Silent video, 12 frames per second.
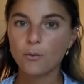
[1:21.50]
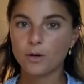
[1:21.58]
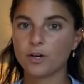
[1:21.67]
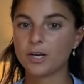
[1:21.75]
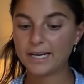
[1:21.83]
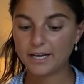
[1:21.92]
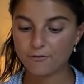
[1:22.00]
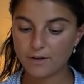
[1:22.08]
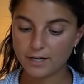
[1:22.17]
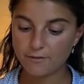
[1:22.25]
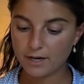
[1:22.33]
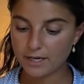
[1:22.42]
We are getting
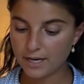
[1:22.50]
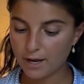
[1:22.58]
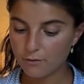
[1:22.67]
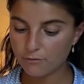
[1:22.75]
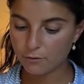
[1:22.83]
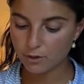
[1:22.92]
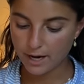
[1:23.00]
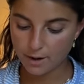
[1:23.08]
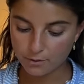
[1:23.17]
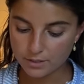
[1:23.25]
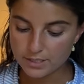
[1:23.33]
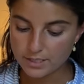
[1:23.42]
ready right now for
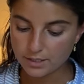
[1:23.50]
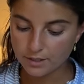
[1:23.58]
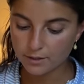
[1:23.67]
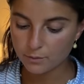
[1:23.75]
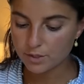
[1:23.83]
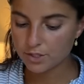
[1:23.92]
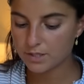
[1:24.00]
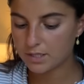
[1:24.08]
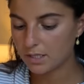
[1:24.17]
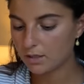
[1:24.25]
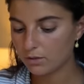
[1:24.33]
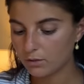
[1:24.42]
our dinner. We just
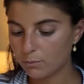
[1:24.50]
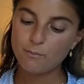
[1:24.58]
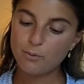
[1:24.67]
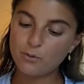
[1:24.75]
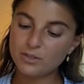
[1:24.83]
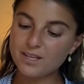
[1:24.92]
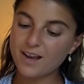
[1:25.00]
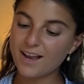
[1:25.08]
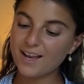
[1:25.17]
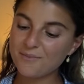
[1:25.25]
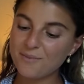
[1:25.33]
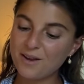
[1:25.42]
did a little pool
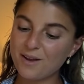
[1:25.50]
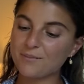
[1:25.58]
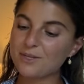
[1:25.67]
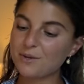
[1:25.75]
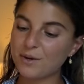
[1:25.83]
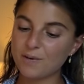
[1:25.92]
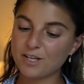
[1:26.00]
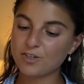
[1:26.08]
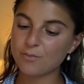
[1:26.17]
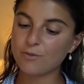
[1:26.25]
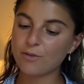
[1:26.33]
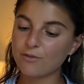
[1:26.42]
time. I'm doing my
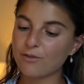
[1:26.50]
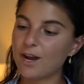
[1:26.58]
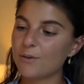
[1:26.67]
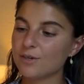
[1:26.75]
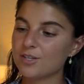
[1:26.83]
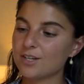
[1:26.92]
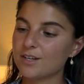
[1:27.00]
triple threat, which